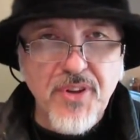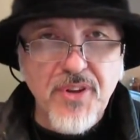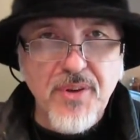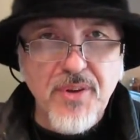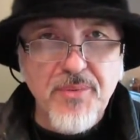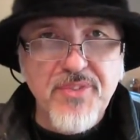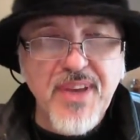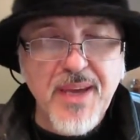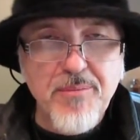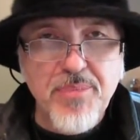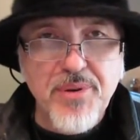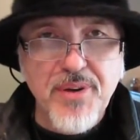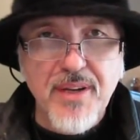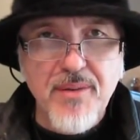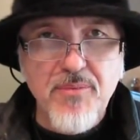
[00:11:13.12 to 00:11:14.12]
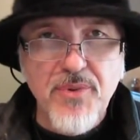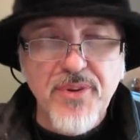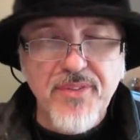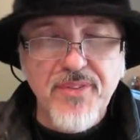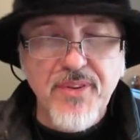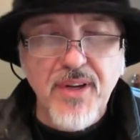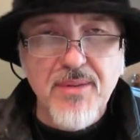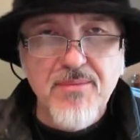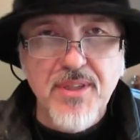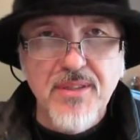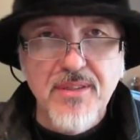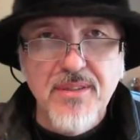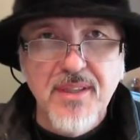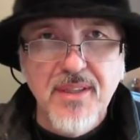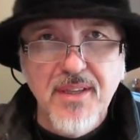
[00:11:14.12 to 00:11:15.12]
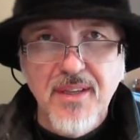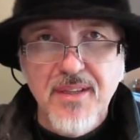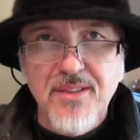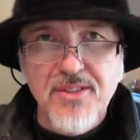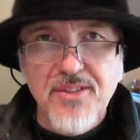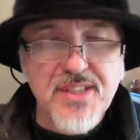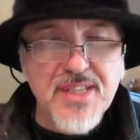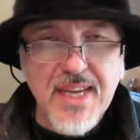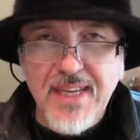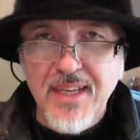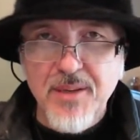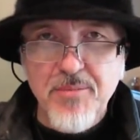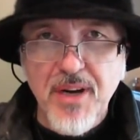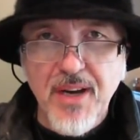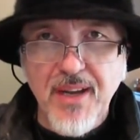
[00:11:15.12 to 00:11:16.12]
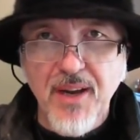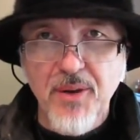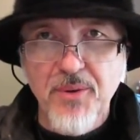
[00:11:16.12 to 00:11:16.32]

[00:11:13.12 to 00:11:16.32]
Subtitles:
a temporary retirement, just taking a break.